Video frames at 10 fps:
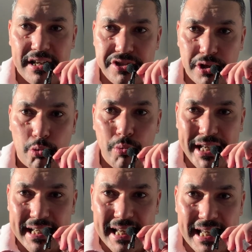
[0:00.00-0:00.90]
So
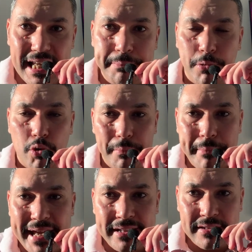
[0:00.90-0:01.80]
we keep or
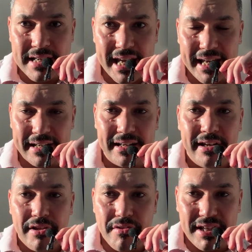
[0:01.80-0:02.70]
maintain
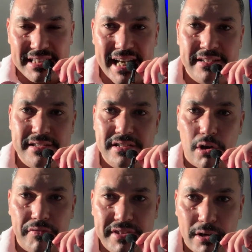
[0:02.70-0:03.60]
the tense
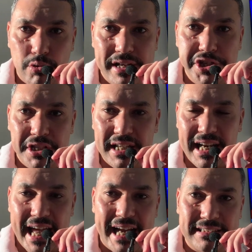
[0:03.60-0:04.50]
of the
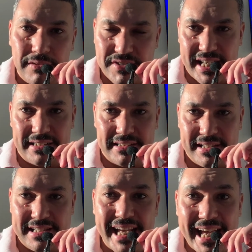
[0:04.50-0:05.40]
original active
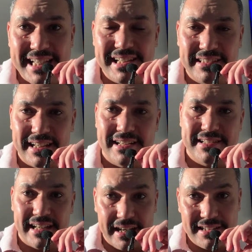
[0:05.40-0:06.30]
sentence as it
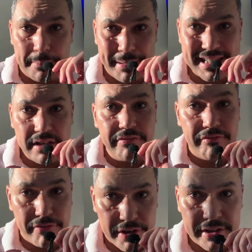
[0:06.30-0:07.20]
is in the passive
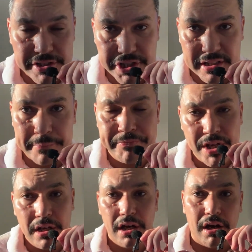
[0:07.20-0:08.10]
version
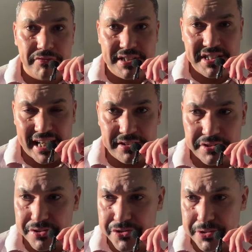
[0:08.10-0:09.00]
of the
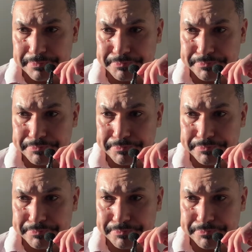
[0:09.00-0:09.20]
sentence.